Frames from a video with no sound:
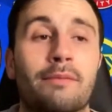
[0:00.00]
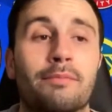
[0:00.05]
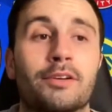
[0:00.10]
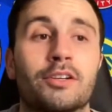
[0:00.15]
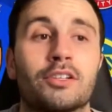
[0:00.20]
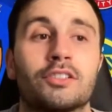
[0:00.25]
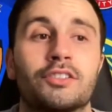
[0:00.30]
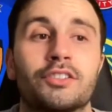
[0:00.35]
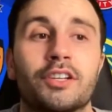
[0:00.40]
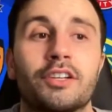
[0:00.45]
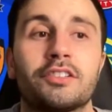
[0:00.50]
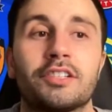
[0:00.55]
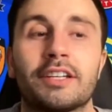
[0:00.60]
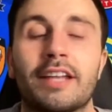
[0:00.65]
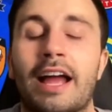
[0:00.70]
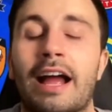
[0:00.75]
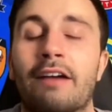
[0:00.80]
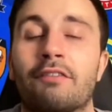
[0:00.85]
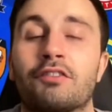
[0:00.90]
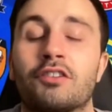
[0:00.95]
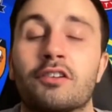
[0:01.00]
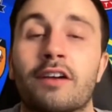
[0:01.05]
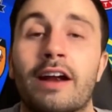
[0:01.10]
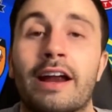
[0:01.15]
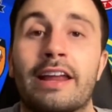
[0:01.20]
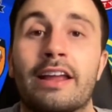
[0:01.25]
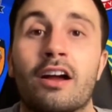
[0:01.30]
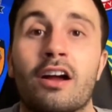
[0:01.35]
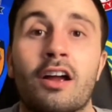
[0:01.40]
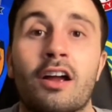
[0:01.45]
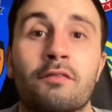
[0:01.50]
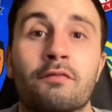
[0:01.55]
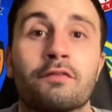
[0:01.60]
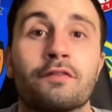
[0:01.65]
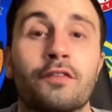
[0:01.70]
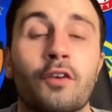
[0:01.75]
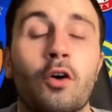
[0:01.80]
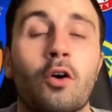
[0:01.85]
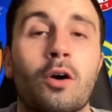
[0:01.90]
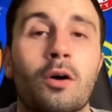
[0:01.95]
because usually they have great home
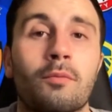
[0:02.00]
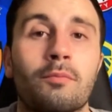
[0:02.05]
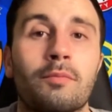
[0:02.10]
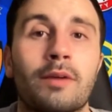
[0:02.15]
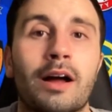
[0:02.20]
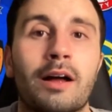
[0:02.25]
form.